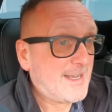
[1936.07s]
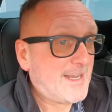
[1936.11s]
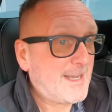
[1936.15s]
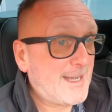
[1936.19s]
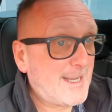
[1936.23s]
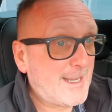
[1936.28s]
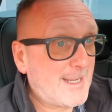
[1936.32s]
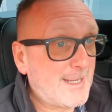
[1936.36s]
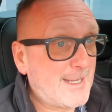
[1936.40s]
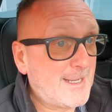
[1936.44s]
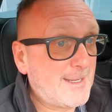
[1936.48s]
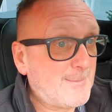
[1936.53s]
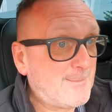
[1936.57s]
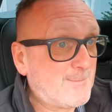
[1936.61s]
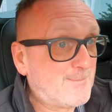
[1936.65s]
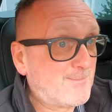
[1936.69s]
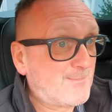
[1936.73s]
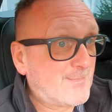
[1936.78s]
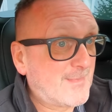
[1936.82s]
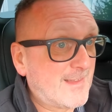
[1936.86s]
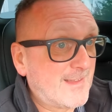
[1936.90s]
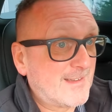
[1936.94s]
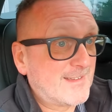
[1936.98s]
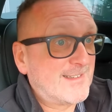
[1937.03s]

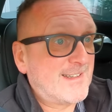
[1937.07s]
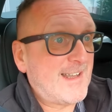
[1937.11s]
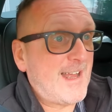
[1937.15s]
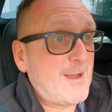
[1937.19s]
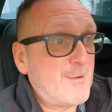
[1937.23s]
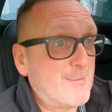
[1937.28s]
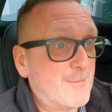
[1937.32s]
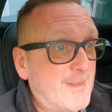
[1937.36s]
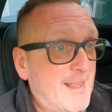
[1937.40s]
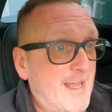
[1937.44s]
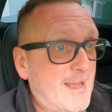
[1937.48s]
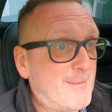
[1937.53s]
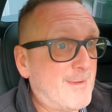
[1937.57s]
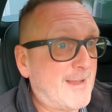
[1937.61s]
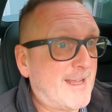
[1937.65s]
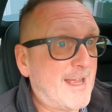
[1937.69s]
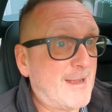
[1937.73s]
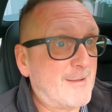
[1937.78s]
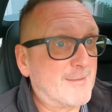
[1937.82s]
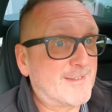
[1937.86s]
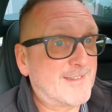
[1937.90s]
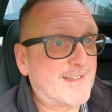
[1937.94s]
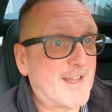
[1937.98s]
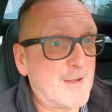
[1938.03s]
So there we
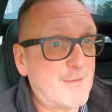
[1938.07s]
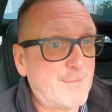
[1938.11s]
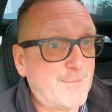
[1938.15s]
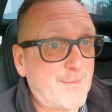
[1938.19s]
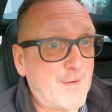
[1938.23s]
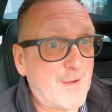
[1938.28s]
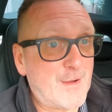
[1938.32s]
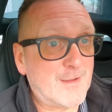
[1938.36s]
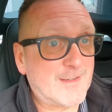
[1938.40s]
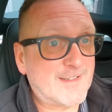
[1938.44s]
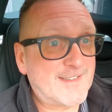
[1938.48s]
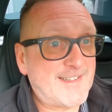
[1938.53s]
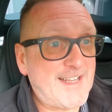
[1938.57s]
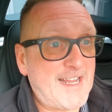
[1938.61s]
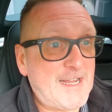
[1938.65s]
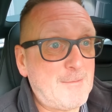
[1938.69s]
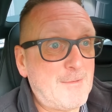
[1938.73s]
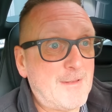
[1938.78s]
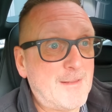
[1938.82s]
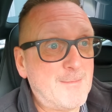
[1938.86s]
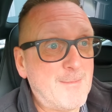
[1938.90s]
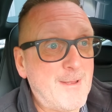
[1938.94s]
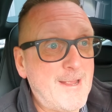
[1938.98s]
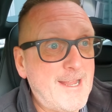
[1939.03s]
go so far. Stick
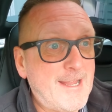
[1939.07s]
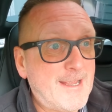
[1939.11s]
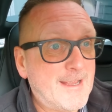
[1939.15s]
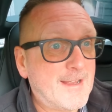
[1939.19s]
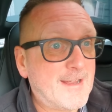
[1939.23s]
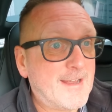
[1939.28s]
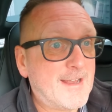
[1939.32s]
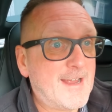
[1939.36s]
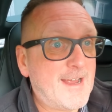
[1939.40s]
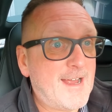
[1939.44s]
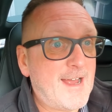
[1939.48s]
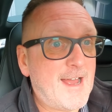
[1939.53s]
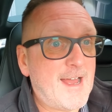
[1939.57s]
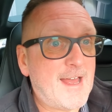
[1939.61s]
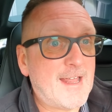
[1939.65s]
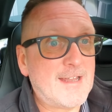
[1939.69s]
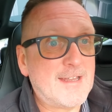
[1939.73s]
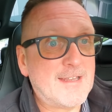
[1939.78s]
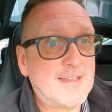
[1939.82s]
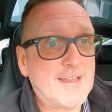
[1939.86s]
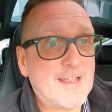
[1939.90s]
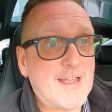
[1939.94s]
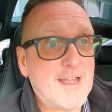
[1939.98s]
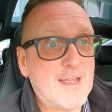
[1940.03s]
with me
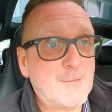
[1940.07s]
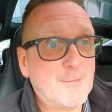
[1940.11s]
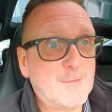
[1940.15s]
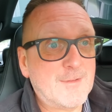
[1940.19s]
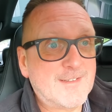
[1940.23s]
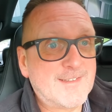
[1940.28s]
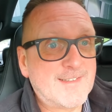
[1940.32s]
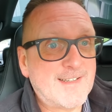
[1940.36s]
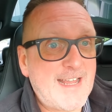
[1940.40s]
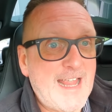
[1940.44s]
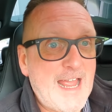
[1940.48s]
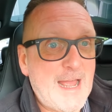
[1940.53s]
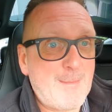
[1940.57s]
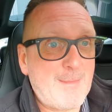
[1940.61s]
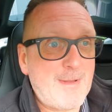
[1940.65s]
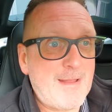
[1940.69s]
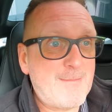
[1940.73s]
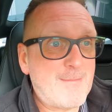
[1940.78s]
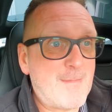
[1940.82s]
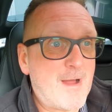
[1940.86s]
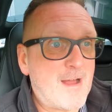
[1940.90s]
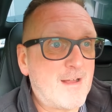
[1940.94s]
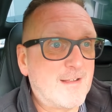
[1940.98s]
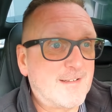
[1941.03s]
and we'll see how many
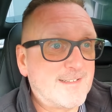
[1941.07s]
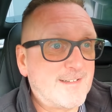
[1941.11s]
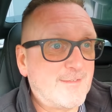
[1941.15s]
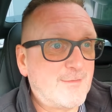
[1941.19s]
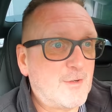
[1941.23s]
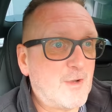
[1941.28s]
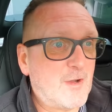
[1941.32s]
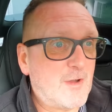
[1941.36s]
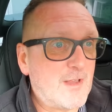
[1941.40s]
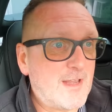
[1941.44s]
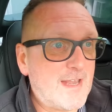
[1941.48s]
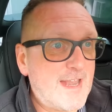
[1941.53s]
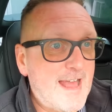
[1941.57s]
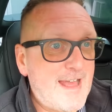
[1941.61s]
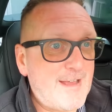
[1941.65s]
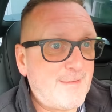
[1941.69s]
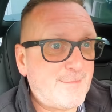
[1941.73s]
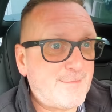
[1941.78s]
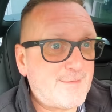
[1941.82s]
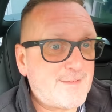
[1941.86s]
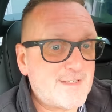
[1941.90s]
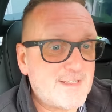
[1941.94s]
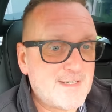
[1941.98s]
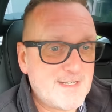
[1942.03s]
miles I've got
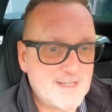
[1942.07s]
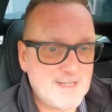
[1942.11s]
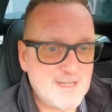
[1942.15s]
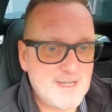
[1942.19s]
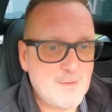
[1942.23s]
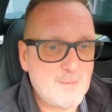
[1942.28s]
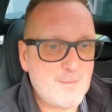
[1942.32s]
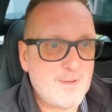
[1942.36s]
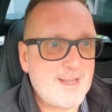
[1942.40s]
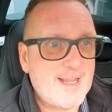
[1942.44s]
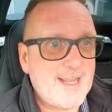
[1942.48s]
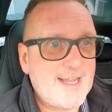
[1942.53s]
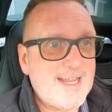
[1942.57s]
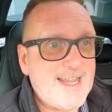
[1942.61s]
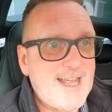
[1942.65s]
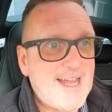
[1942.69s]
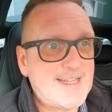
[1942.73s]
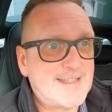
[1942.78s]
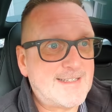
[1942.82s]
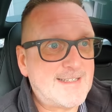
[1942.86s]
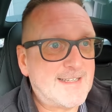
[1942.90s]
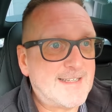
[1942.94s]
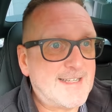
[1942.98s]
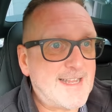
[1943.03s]
left when I
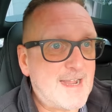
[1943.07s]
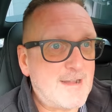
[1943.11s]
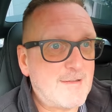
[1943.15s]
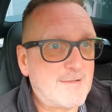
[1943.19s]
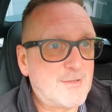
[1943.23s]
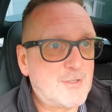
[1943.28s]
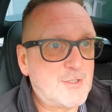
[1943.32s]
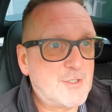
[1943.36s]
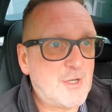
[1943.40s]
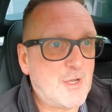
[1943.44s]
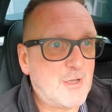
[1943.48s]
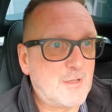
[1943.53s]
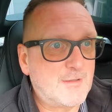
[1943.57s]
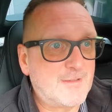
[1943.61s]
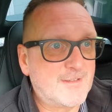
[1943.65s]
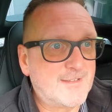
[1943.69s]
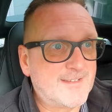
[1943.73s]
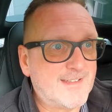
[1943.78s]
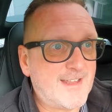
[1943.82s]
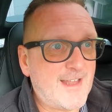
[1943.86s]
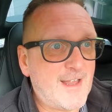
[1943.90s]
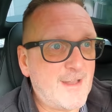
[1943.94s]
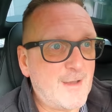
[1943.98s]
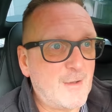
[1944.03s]
get to Darren
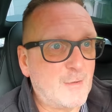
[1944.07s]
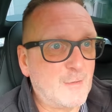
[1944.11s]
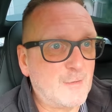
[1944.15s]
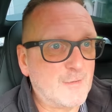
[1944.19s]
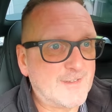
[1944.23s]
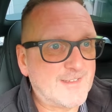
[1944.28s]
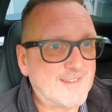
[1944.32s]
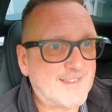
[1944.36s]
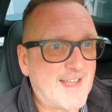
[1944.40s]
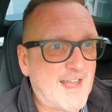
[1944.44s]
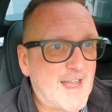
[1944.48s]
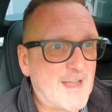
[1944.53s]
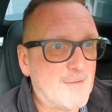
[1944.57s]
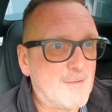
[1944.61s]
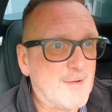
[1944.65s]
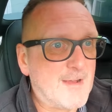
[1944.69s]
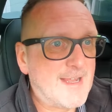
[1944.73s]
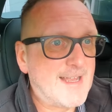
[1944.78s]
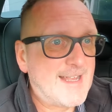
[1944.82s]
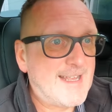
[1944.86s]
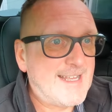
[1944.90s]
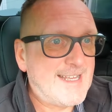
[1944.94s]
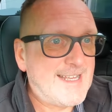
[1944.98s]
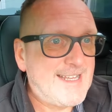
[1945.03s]
John's. And also,
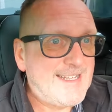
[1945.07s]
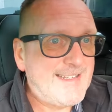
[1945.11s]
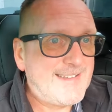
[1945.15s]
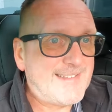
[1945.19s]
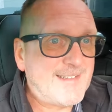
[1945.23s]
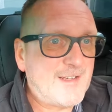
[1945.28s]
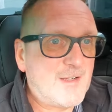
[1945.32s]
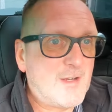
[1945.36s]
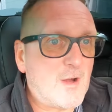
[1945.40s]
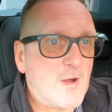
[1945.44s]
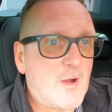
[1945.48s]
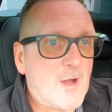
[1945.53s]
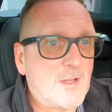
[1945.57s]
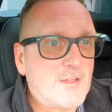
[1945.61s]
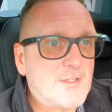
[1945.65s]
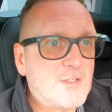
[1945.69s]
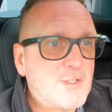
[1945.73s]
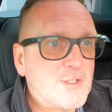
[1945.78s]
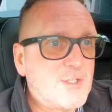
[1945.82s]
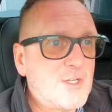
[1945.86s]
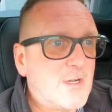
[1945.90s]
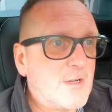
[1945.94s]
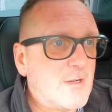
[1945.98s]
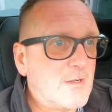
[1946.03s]
he's got a
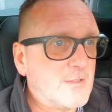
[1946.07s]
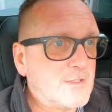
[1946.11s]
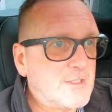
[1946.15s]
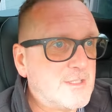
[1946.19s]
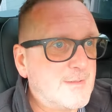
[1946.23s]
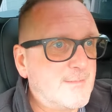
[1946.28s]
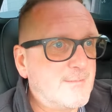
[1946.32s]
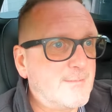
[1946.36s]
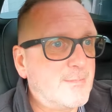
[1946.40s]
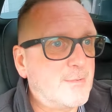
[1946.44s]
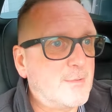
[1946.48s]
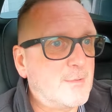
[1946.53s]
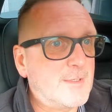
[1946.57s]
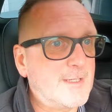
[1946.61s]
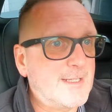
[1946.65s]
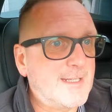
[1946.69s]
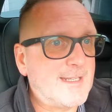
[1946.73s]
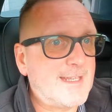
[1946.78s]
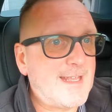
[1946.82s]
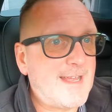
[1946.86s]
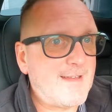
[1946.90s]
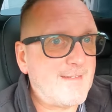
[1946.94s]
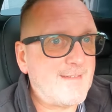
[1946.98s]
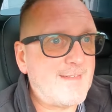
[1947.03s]
charging
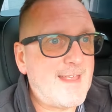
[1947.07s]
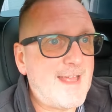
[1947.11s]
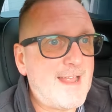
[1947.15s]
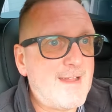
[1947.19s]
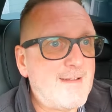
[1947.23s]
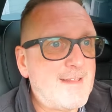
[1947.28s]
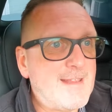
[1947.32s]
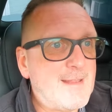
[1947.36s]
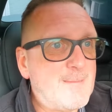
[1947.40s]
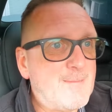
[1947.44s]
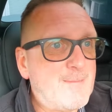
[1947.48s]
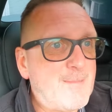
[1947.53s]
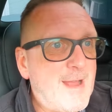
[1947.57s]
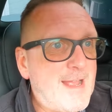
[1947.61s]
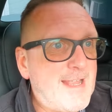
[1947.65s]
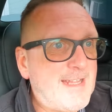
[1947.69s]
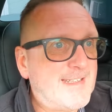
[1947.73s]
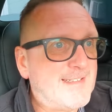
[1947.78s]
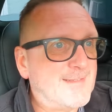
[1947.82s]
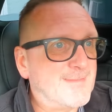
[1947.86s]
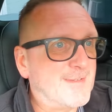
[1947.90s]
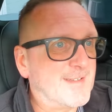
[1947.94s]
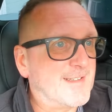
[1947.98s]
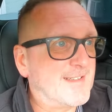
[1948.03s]
point down there in the
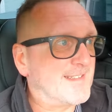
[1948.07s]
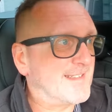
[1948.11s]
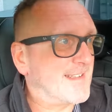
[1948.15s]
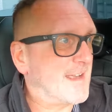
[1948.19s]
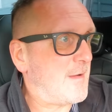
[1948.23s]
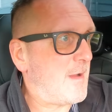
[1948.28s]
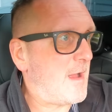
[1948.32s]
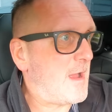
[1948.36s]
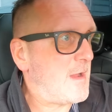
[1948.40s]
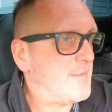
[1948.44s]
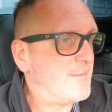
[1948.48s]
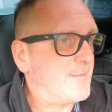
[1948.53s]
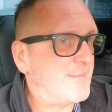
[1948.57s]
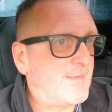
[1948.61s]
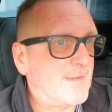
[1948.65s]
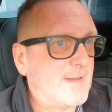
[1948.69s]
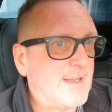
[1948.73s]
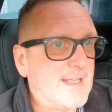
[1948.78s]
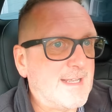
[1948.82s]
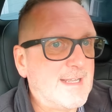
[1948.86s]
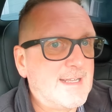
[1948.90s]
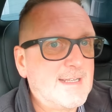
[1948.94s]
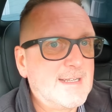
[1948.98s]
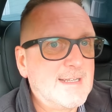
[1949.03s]
basement, so
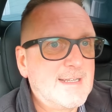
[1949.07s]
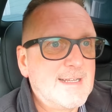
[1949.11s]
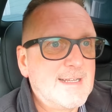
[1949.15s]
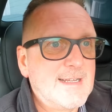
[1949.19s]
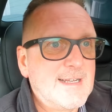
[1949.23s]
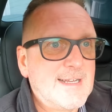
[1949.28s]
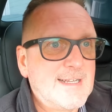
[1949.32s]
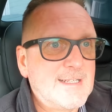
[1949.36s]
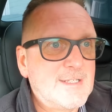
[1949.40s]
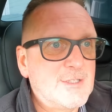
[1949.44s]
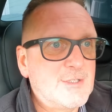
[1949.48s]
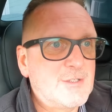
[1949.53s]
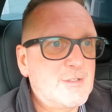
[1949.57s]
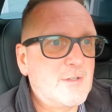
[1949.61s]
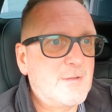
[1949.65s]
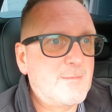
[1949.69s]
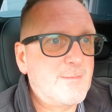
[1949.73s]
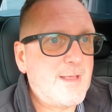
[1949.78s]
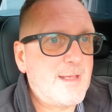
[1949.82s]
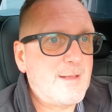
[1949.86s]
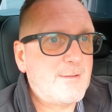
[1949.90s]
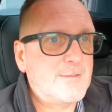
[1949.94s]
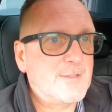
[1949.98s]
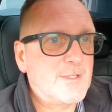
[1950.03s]
hopefully I should
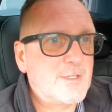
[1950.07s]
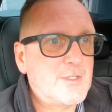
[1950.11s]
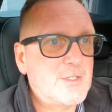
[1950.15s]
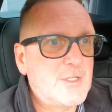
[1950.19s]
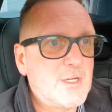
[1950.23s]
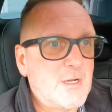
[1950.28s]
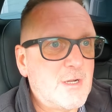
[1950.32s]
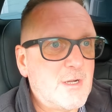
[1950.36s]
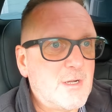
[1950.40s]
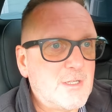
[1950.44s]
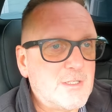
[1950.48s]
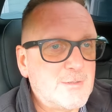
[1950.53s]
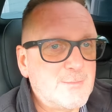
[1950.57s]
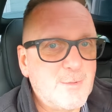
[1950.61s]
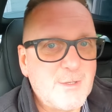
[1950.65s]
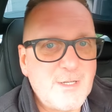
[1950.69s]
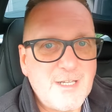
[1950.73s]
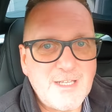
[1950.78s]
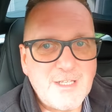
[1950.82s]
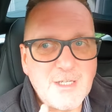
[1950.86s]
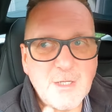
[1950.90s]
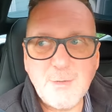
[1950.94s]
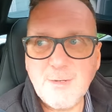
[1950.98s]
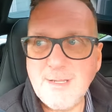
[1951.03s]
be able to charge. But
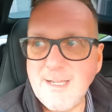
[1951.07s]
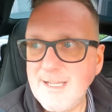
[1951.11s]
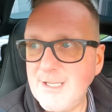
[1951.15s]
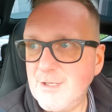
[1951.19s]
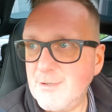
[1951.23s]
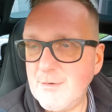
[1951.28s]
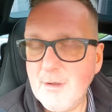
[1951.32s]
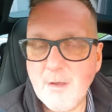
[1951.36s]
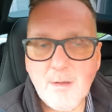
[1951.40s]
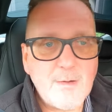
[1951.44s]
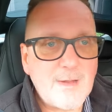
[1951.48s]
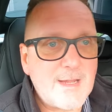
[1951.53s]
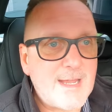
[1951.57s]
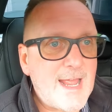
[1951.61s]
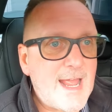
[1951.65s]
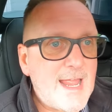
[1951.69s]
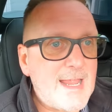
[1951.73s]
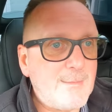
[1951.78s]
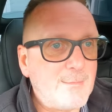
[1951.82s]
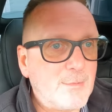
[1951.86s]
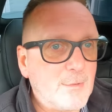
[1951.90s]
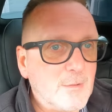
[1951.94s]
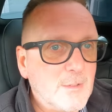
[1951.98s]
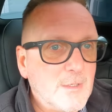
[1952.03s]
you do need your own
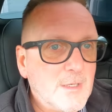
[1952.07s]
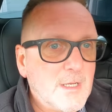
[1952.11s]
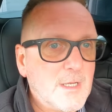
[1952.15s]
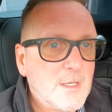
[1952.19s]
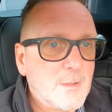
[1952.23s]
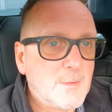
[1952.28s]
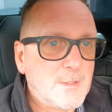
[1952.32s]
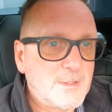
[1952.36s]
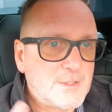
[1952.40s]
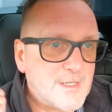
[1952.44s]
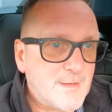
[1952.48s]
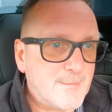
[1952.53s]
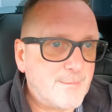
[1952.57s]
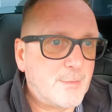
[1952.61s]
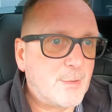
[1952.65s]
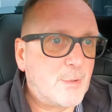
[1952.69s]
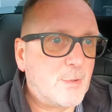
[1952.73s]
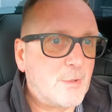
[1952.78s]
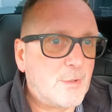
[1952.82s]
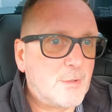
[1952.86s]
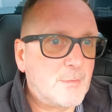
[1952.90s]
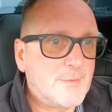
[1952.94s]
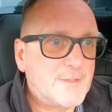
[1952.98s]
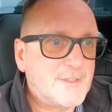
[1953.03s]
cable, which I
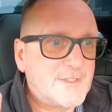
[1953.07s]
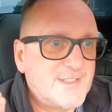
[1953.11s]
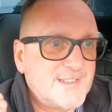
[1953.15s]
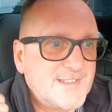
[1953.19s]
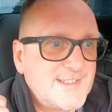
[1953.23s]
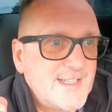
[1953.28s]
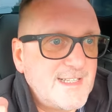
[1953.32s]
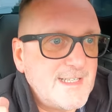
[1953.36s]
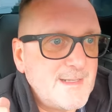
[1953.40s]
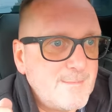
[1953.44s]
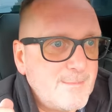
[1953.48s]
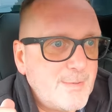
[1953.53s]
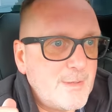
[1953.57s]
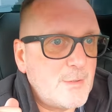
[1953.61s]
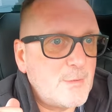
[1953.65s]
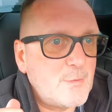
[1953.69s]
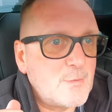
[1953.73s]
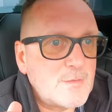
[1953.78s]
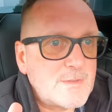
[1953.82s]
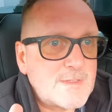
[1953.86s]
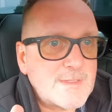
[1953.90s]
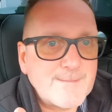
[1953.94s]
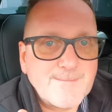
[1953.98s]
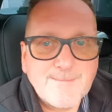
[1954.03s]
bought, which is in the
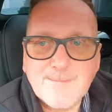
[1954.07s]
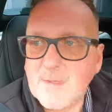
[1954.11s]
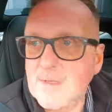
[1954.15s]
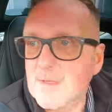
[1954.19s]
boot.